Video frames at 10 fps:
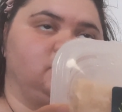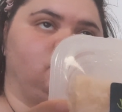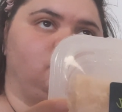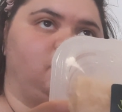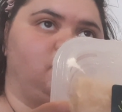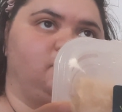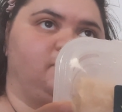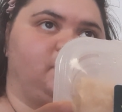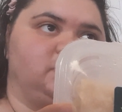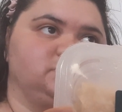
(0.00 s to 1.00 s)
group
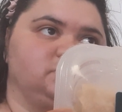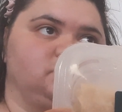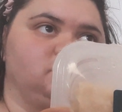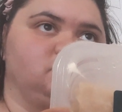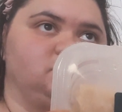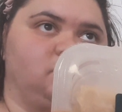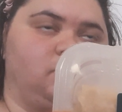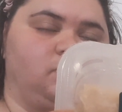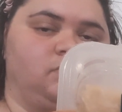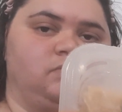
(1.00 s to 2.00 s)
home, foster
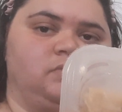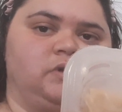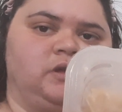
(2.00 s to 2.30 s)
home,